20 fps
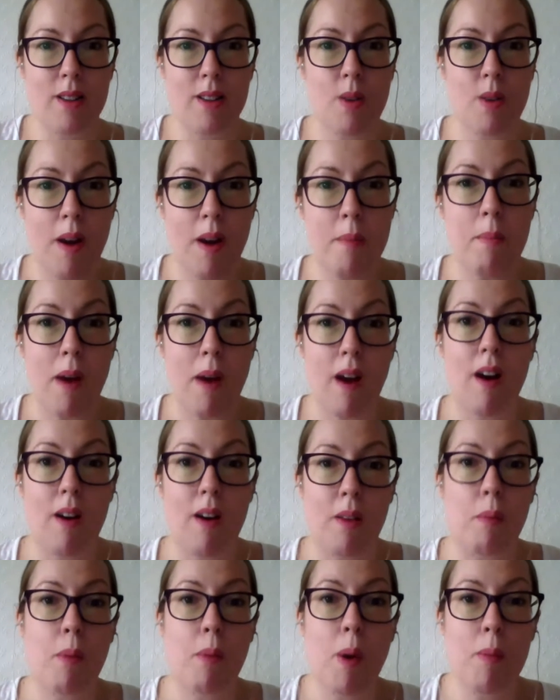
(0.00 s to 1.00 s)
So I'm part of
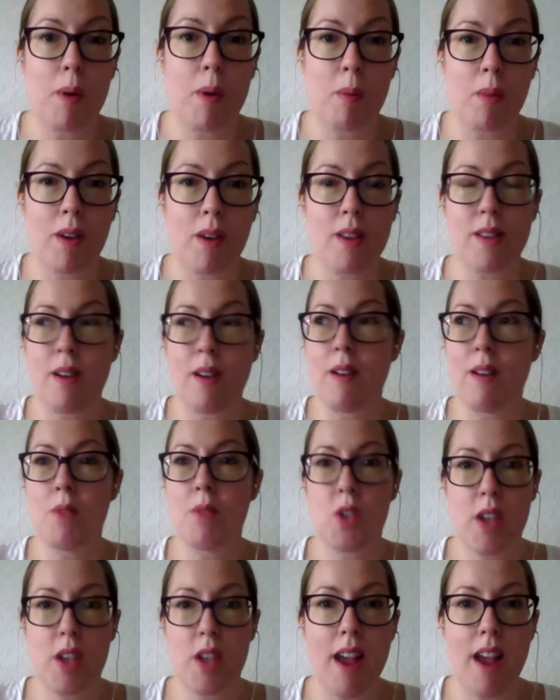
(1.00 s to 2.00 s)
the problem because I'm
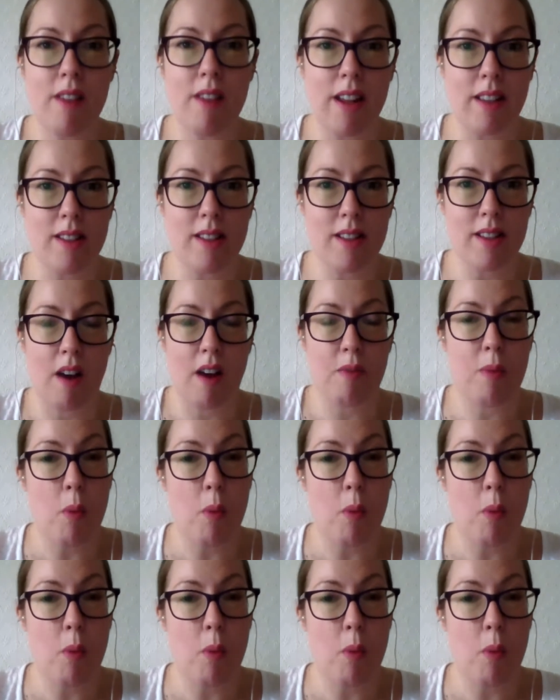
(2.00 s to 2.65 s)
sharing stuff.